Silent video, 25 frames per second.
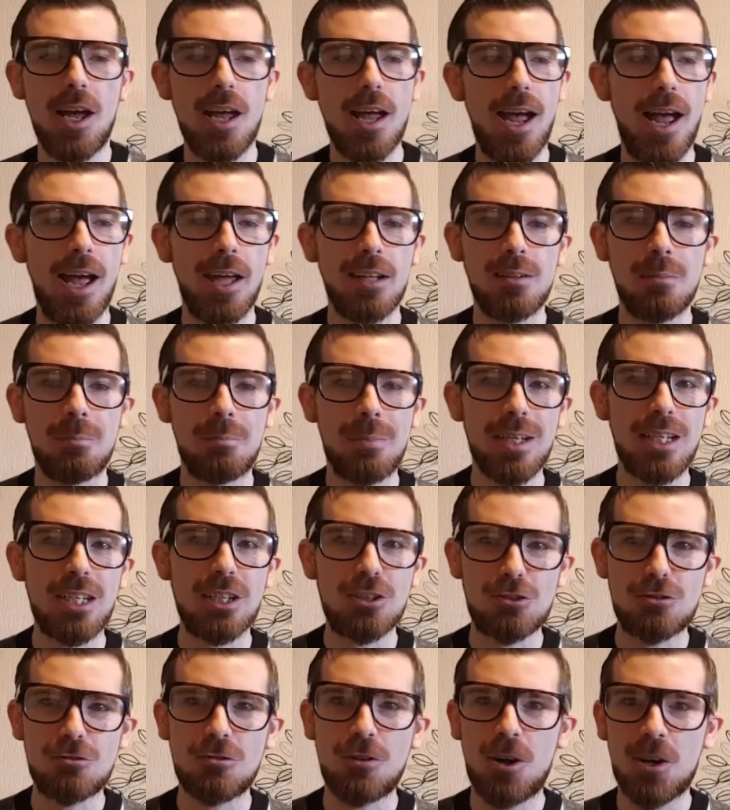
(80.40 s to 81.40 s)
Uh, the
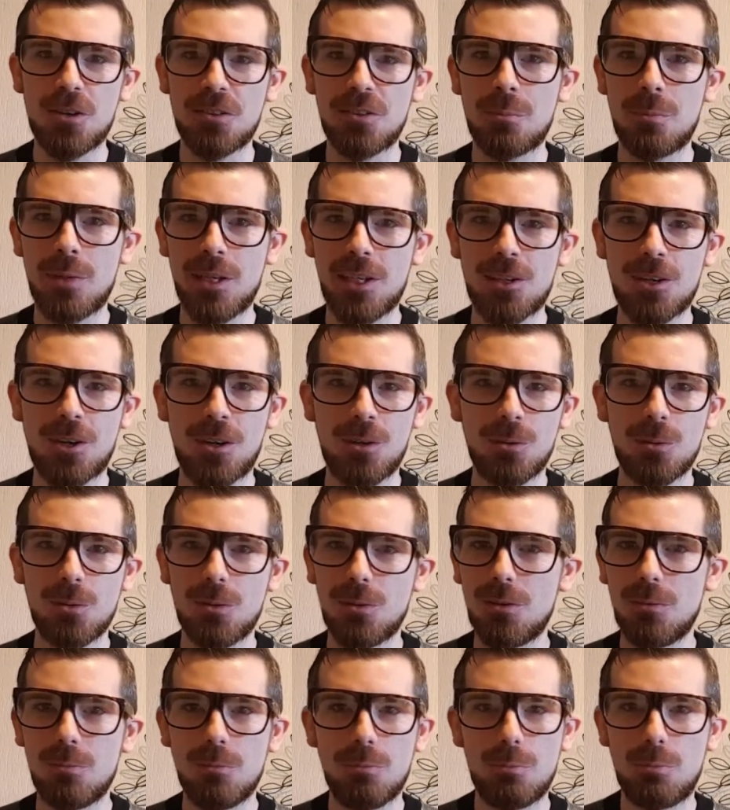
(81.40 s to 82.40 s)
biggest draw for me, though,
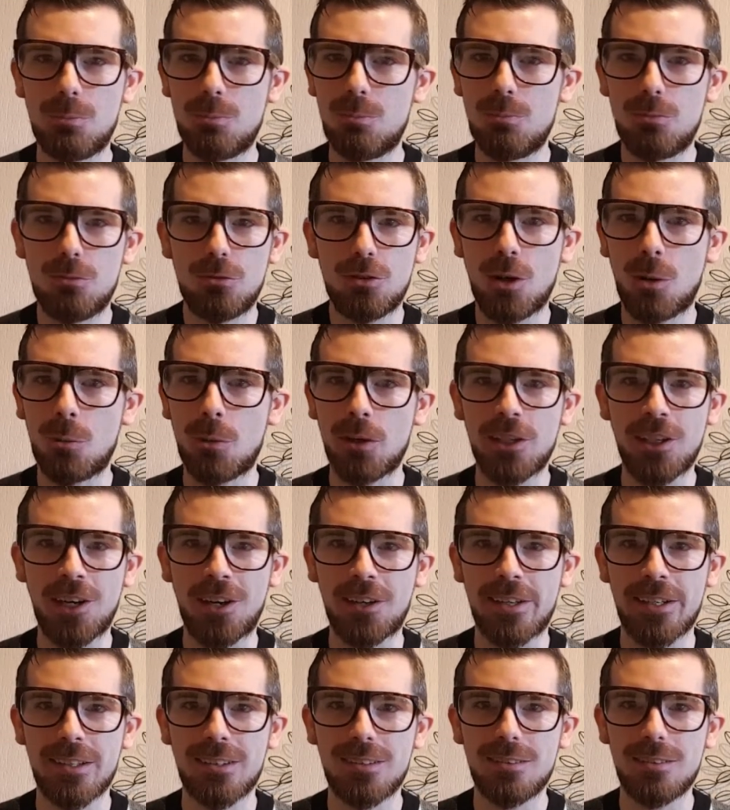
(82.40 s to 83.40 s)
totally
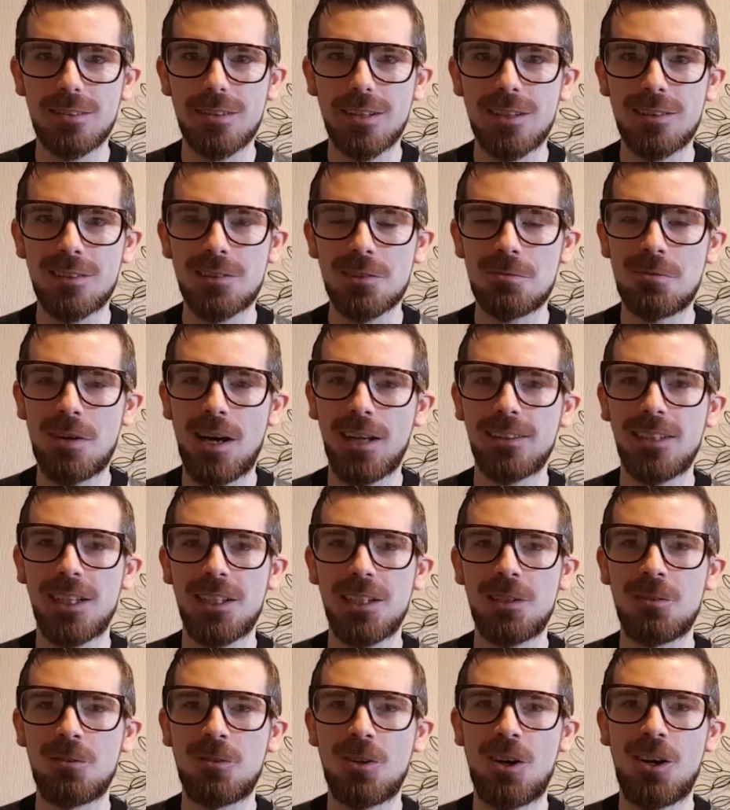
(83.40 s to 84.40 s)
honest, is the fact that
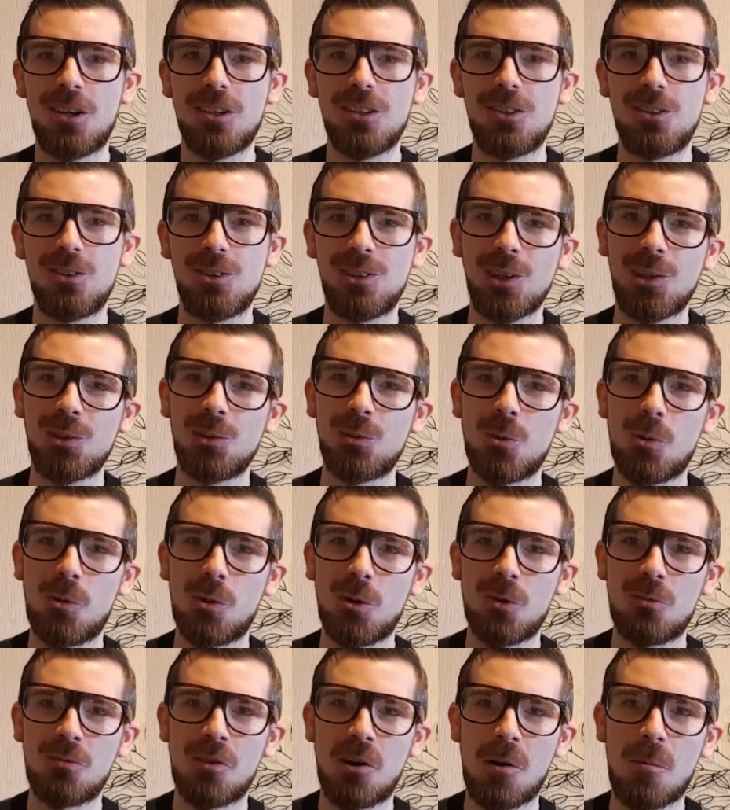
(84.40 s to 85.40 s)
they've got Donald
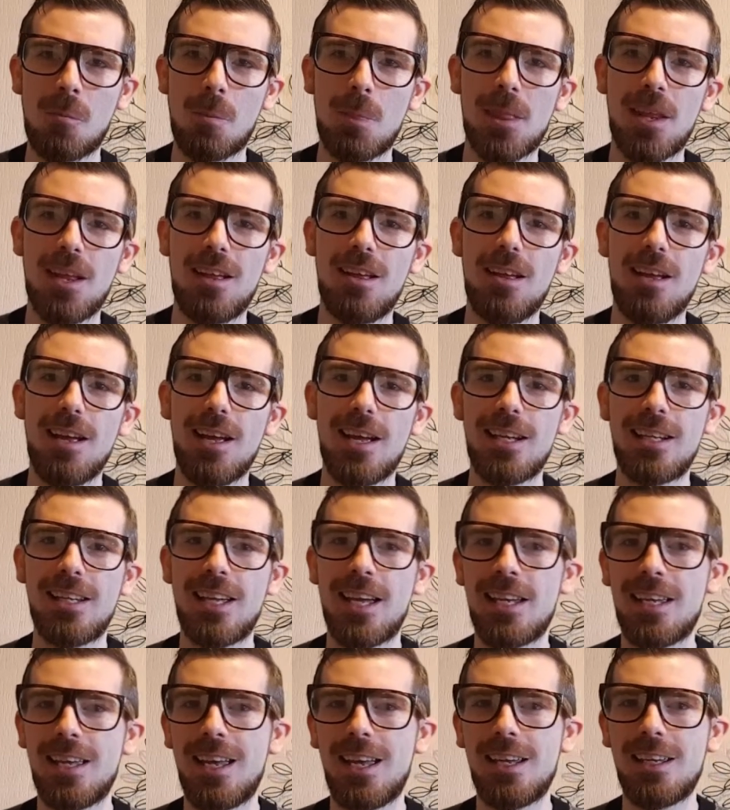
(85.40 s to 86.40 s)
Glover,
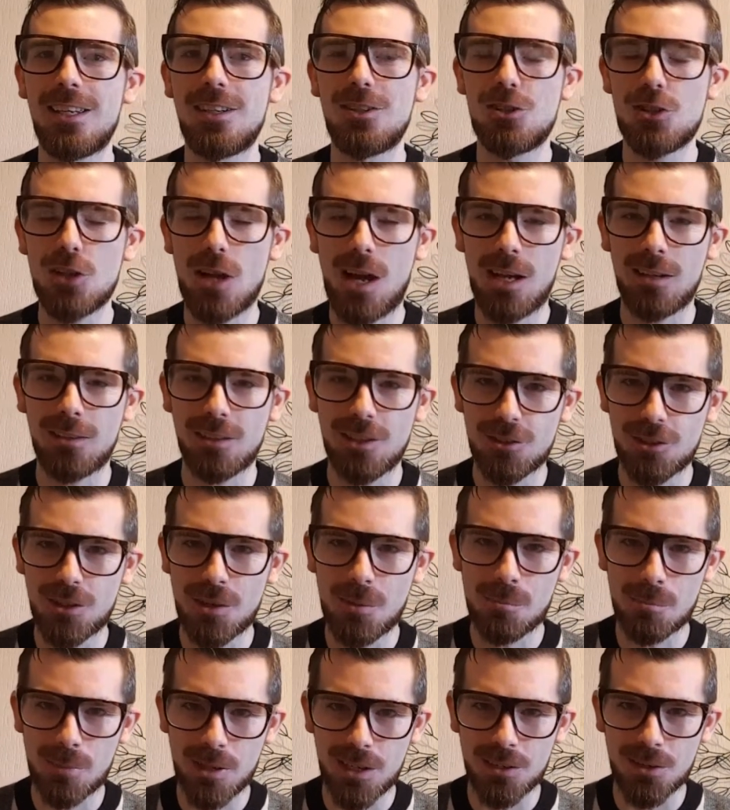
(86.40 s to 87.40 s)
aka Childish
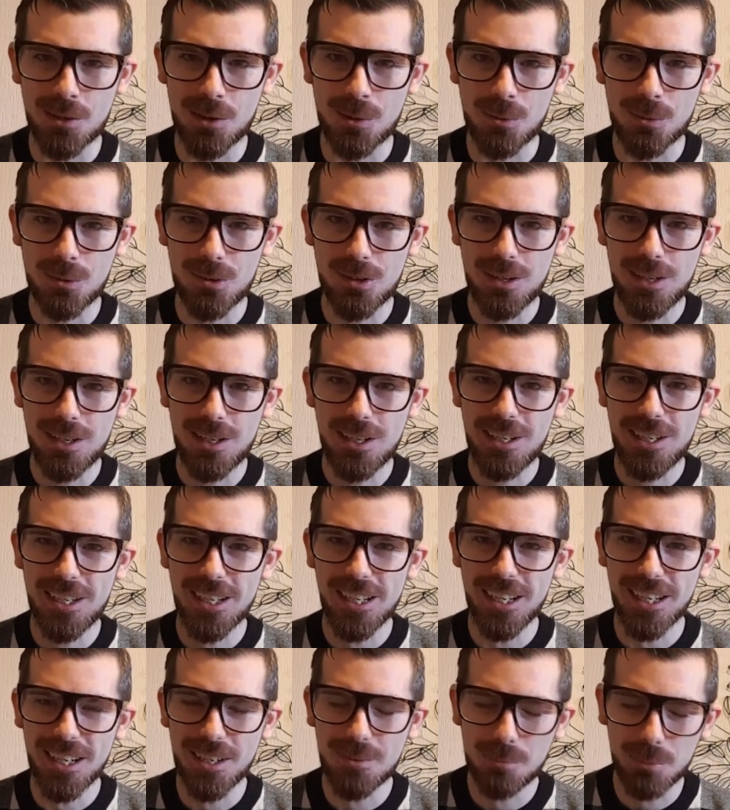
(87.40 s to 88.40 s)
Gambino,
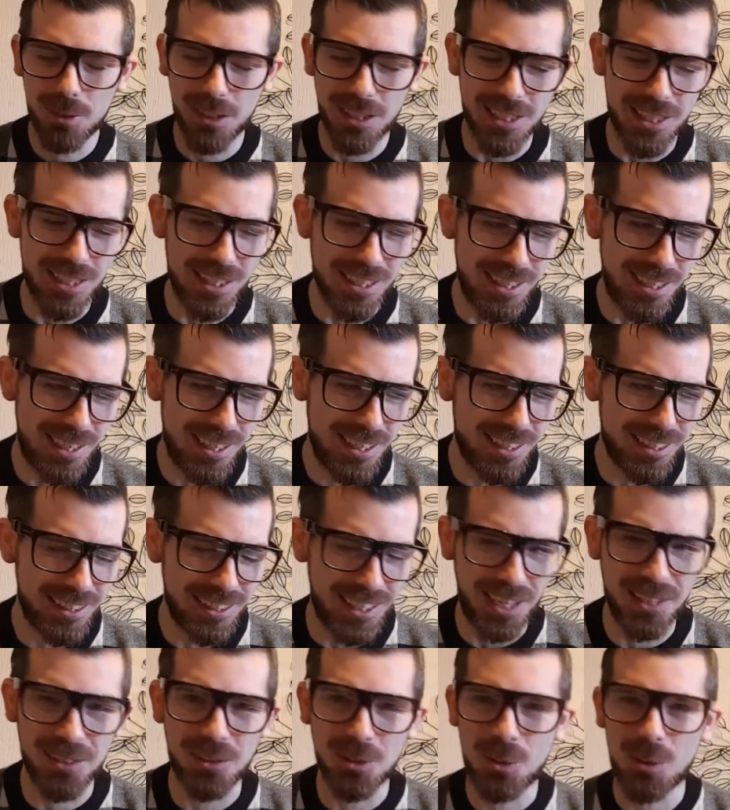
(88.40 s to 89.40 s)
playing
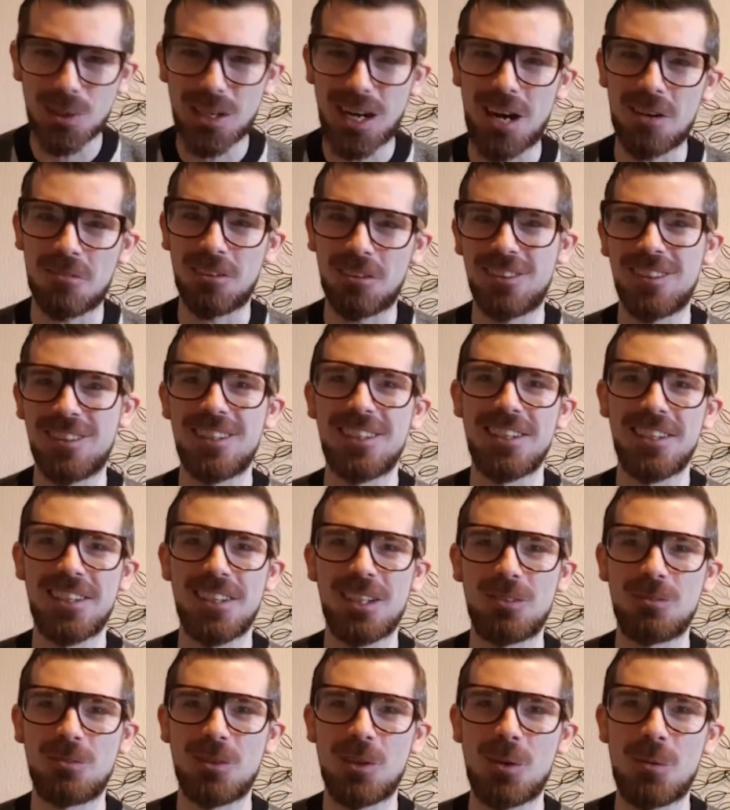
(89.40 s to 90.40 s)
Lando Calrissian in
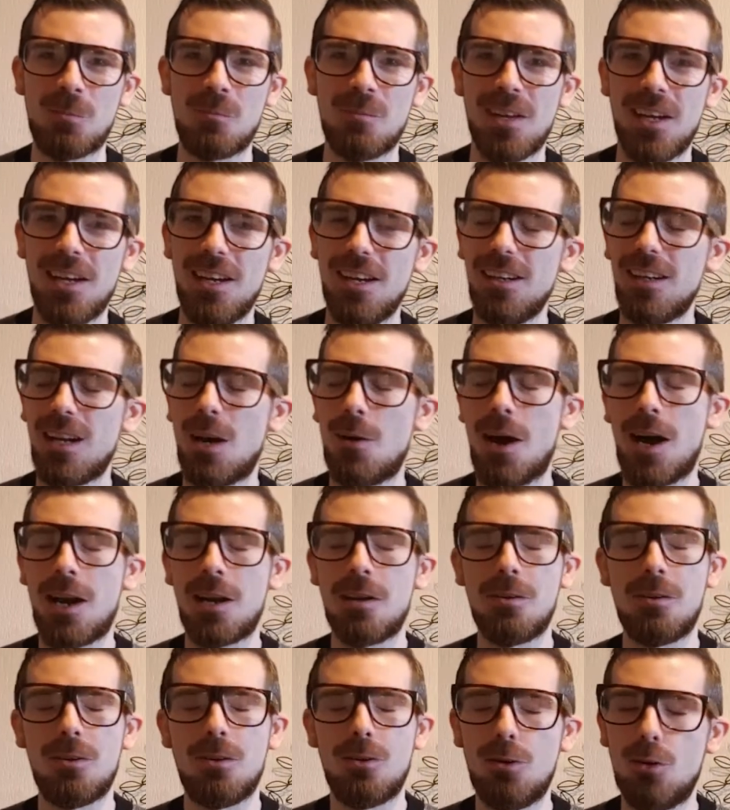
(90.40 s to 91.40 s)
this film. Now, I
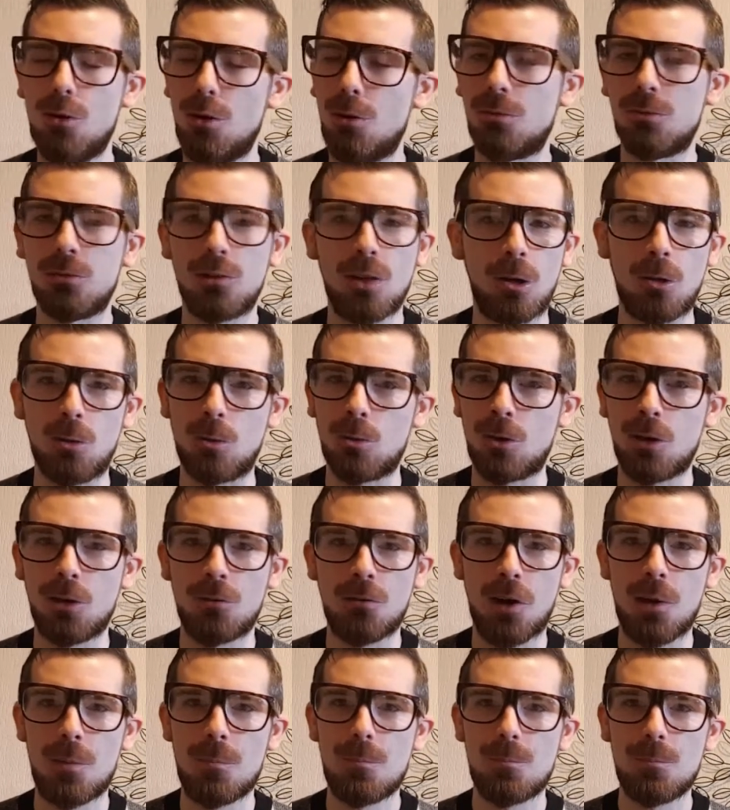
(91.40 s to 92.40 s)
love Donald
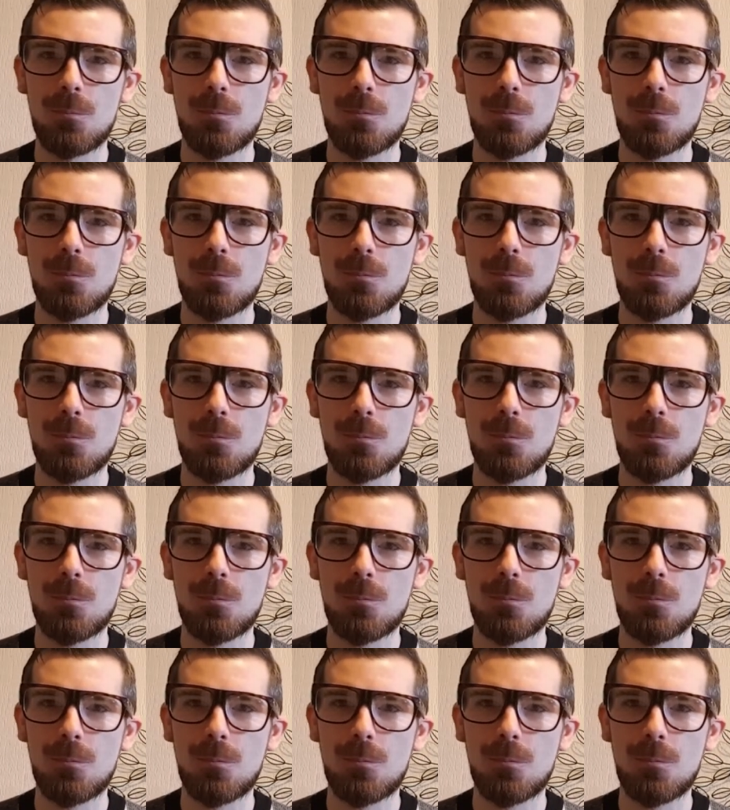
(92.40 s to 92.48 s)
Glover.